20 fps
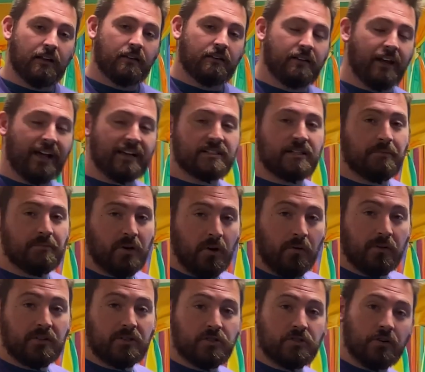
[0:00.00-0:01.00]
Next, I'm
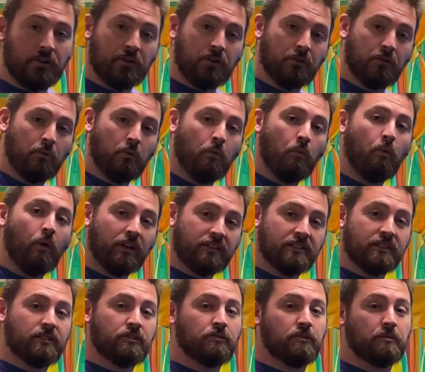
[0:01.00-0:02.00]
going to show you what
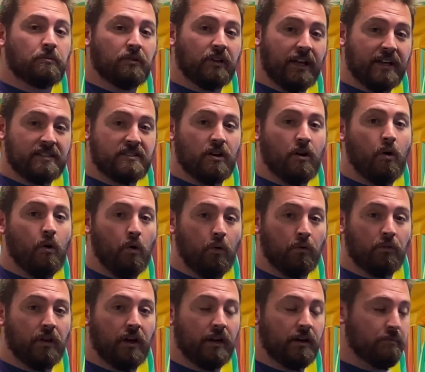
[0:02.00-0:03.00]
to do to place a
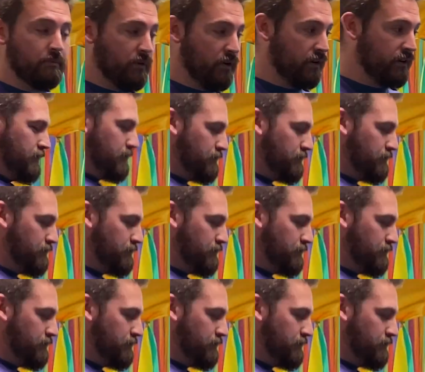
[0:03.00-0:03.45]
hold on a book.